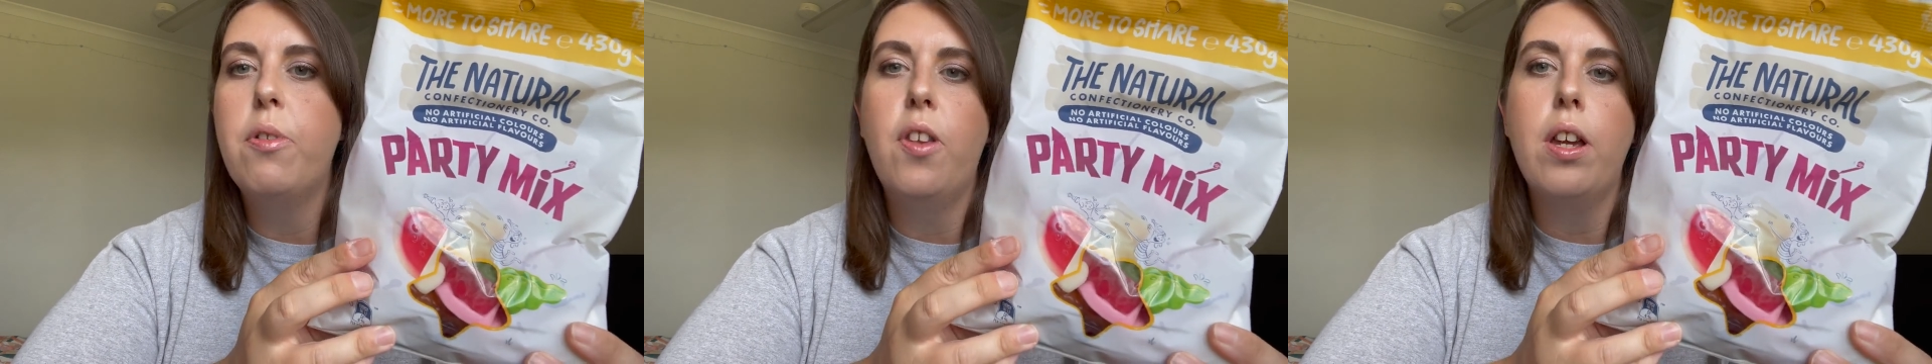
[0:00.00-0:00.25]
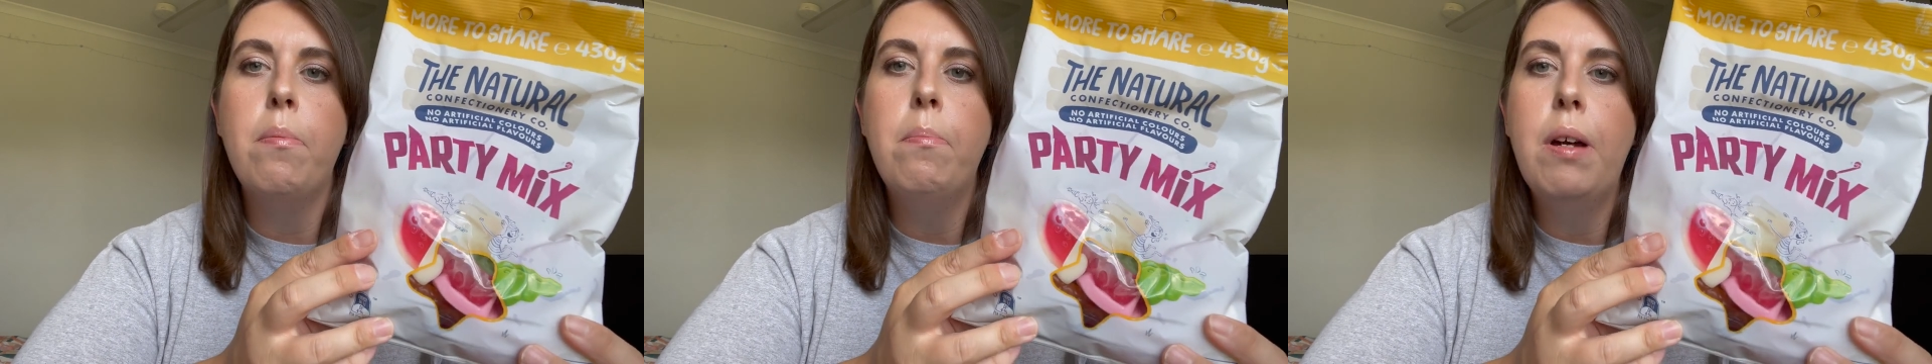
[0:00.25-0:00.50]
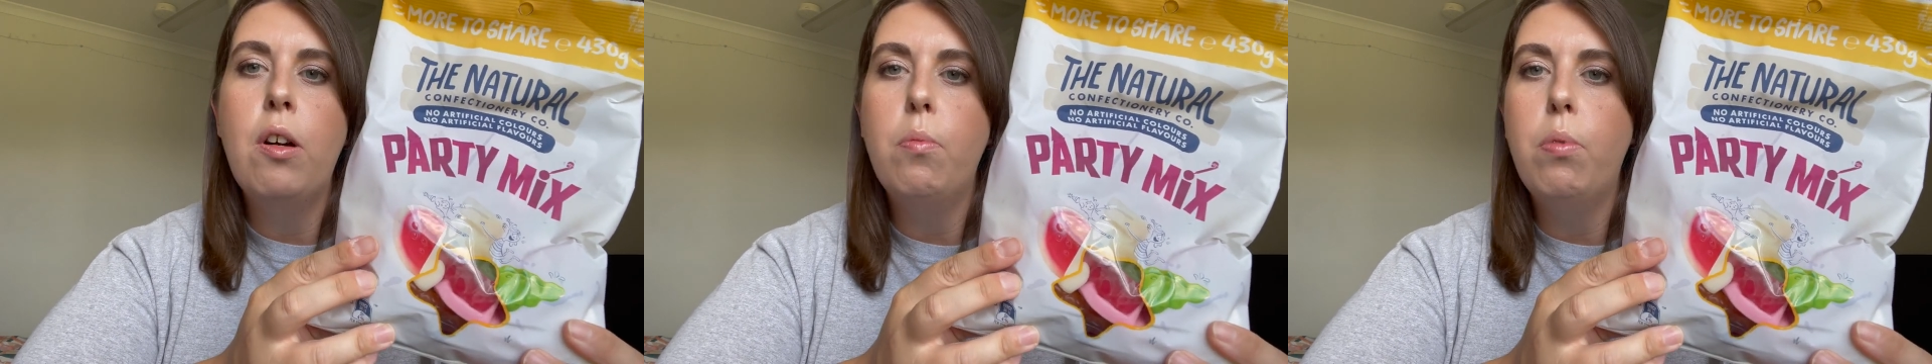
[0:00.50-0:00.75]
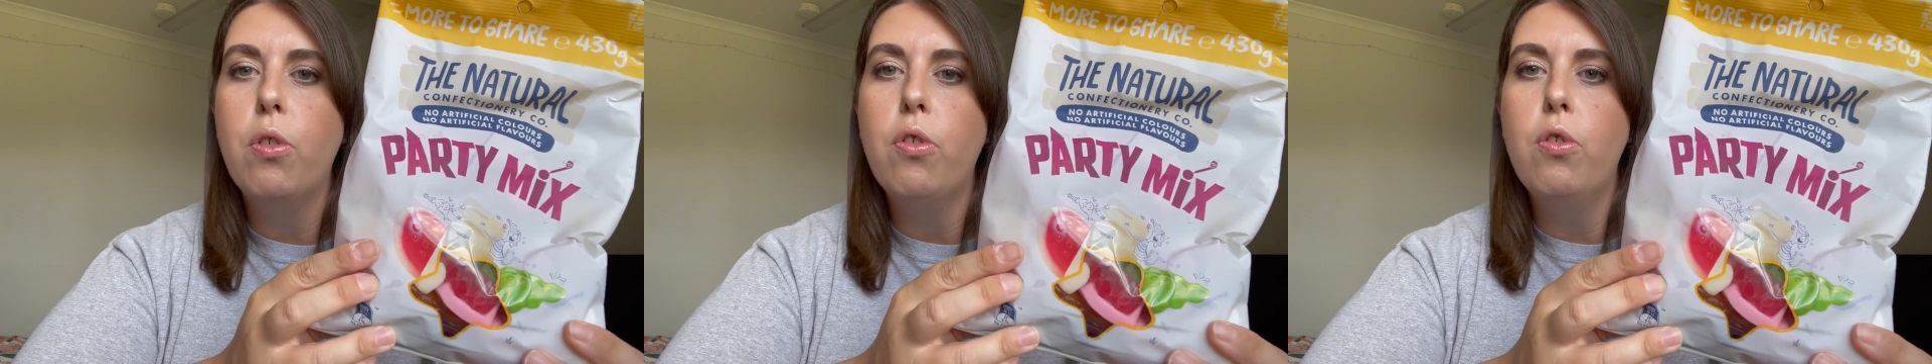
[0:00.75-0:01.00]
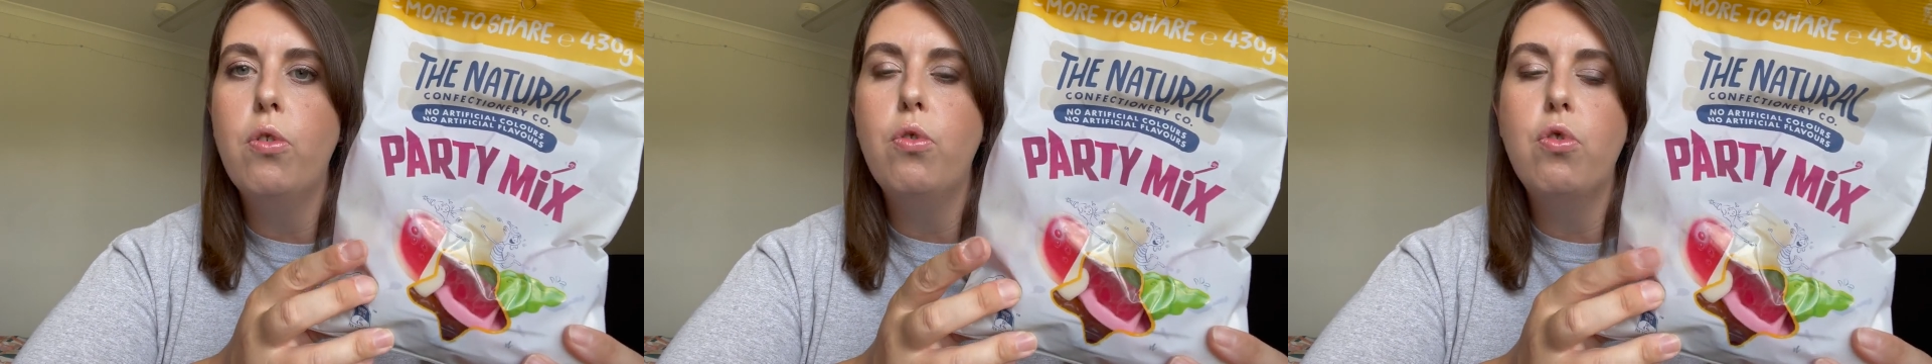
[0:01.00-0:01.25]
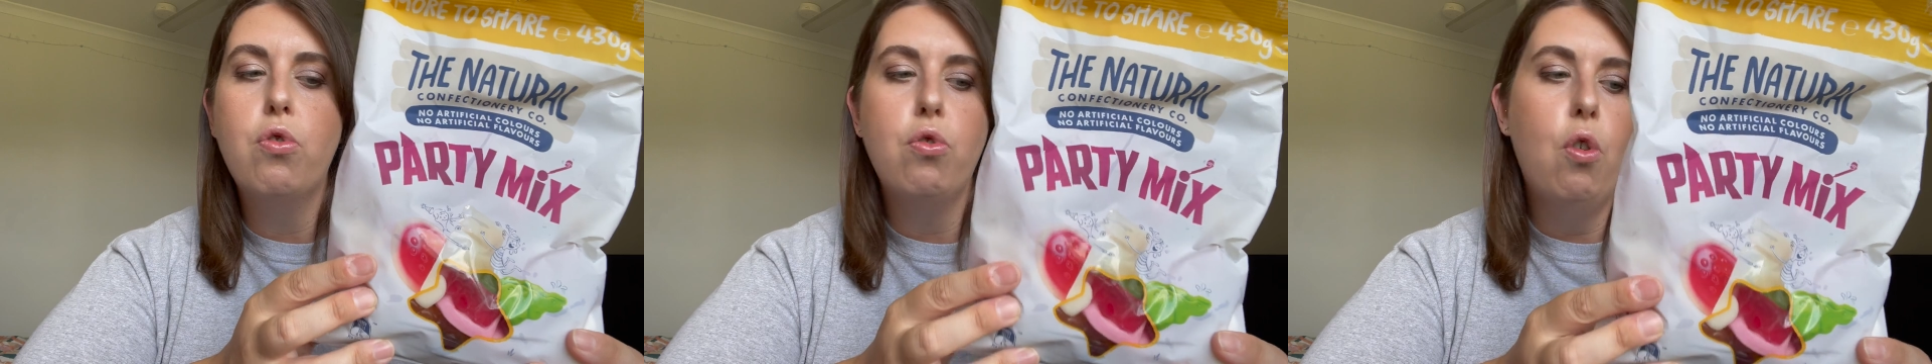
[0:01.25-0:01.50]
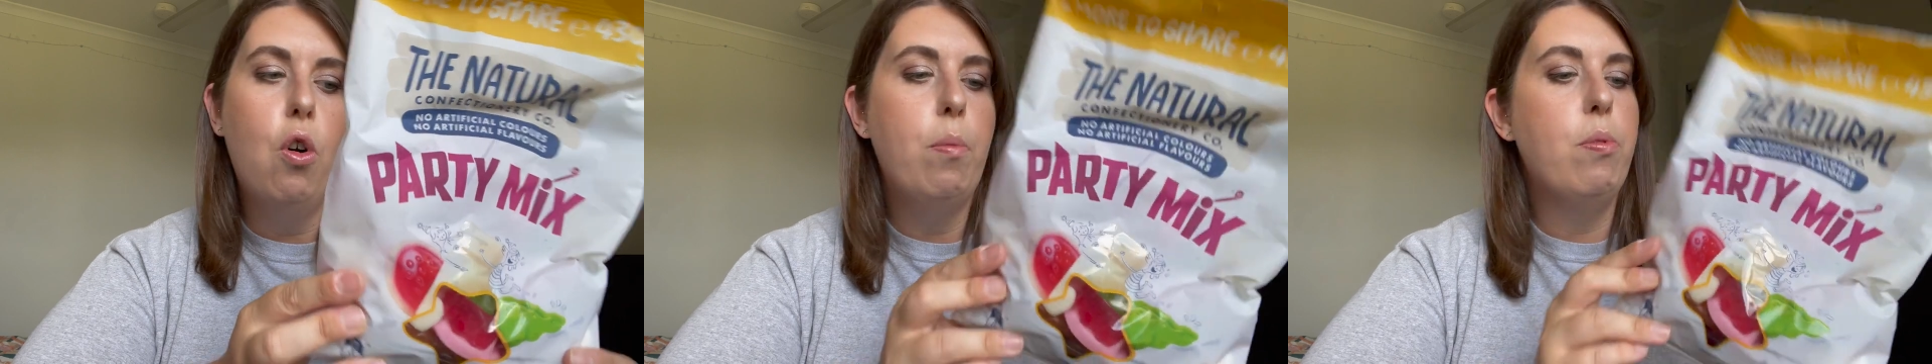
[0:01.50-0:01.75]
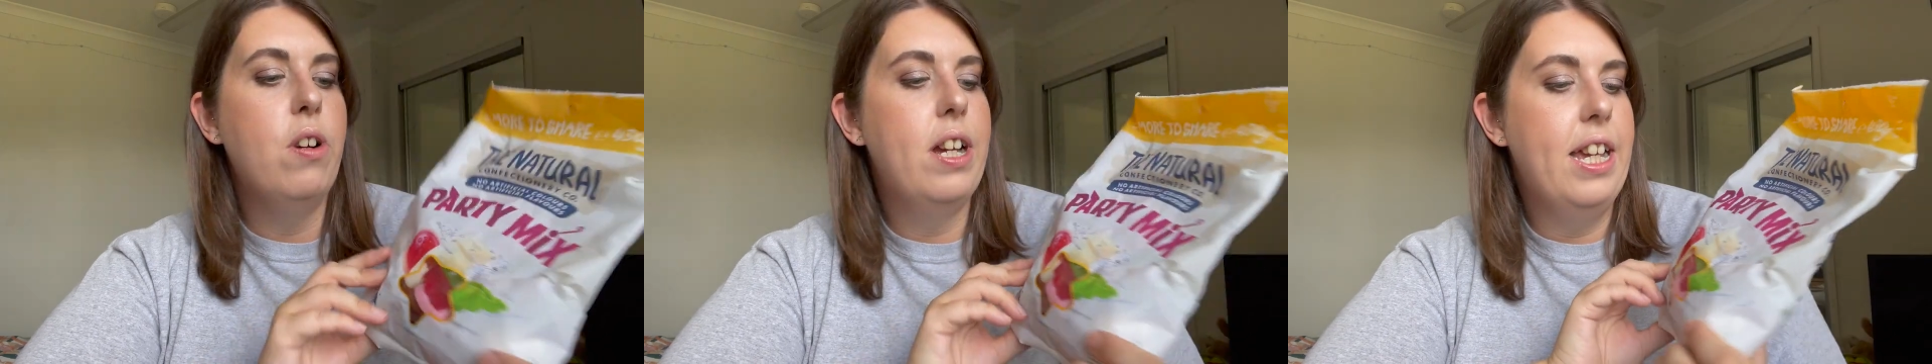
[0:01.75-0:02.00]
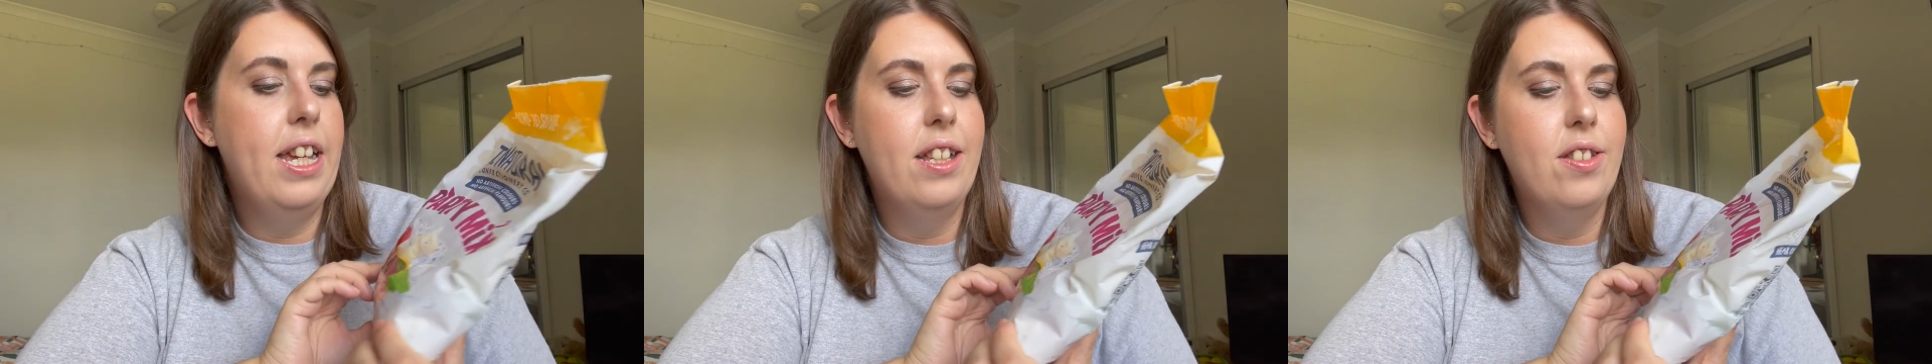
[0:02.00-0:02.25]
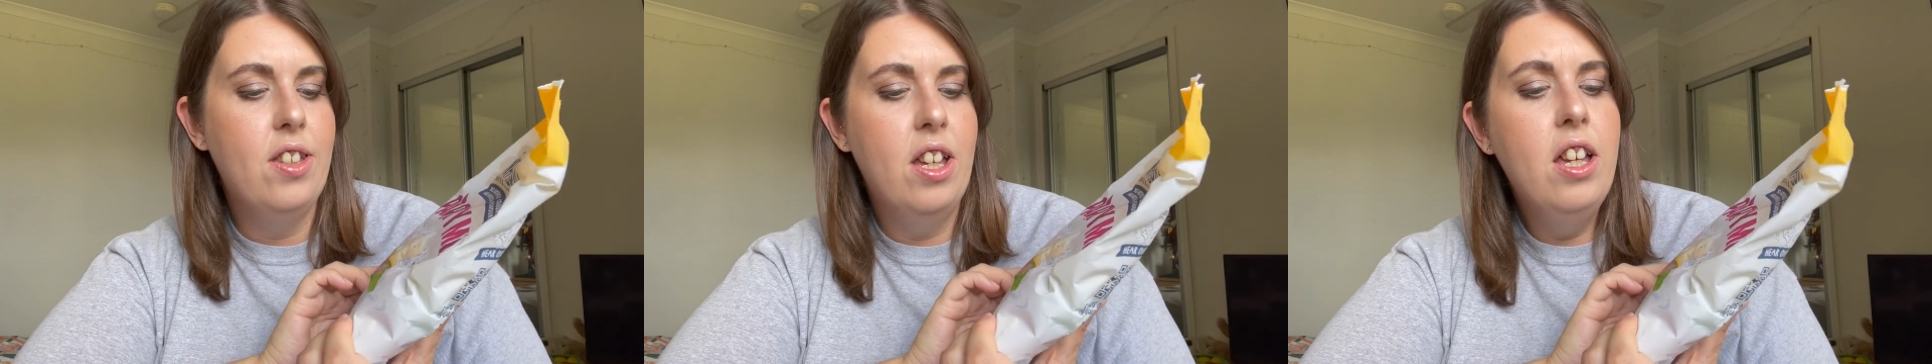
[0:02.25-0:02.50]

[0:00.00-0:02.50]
It's like milk bottles, strawberries,